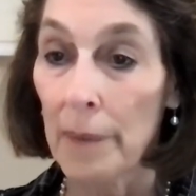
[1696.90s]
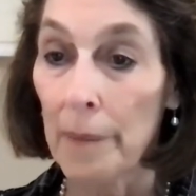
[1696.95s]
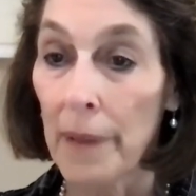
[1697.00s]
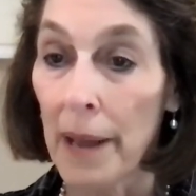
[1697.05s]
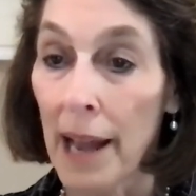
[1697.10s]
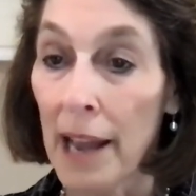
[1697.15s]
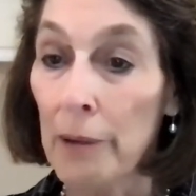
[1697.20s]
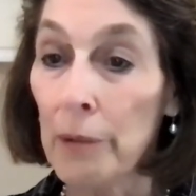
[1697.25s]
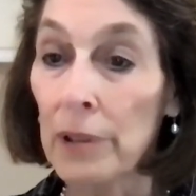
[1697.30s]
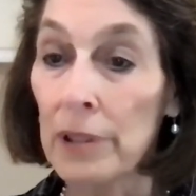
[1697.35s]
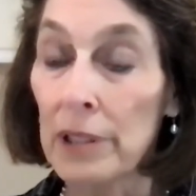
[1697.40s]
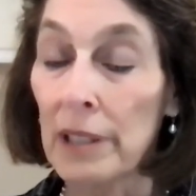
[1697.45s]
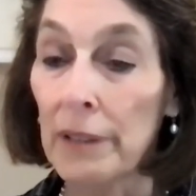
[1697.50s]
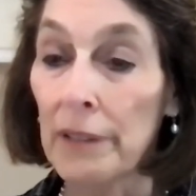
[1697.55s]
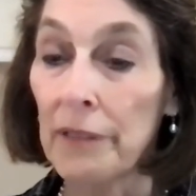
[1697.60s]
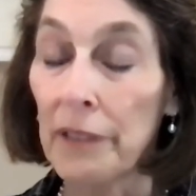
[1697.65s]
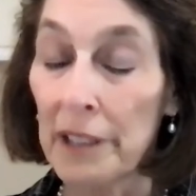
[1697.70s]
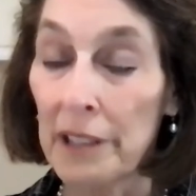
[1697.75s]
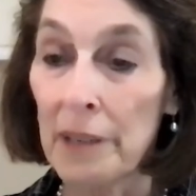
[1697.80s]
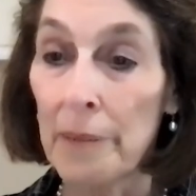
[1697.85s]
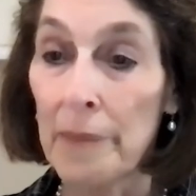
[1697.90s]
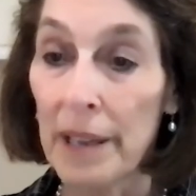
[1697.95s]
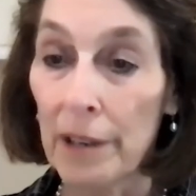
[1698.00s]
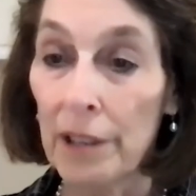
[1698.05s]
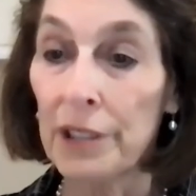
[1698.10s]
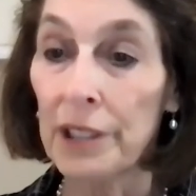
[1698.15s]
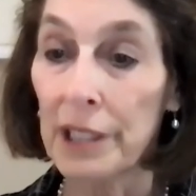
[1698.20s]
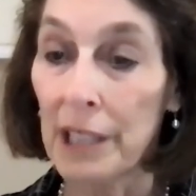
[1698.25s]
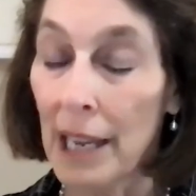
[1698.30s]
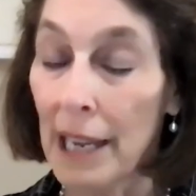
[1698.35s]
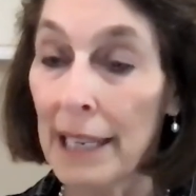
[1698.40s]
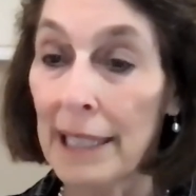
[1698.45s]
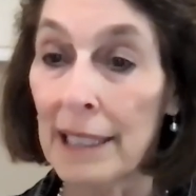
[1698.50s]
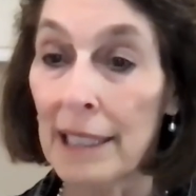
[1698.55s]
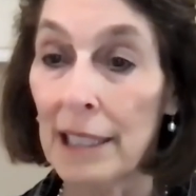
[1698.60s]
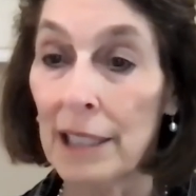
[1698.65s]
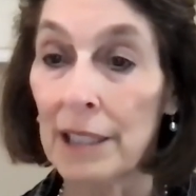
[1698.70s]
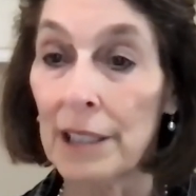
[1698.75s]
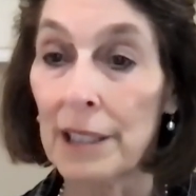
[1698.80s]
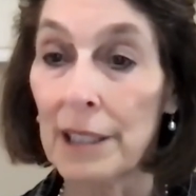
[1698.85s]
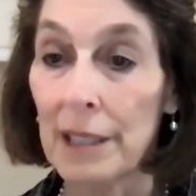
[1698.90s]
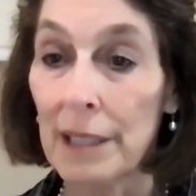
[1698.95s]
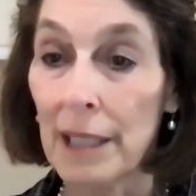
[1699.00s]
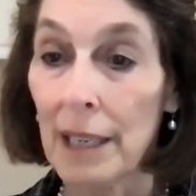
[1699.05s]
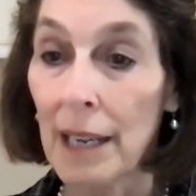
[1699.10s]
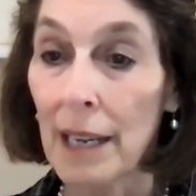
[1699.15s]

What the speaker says: I was a fundamental scientist.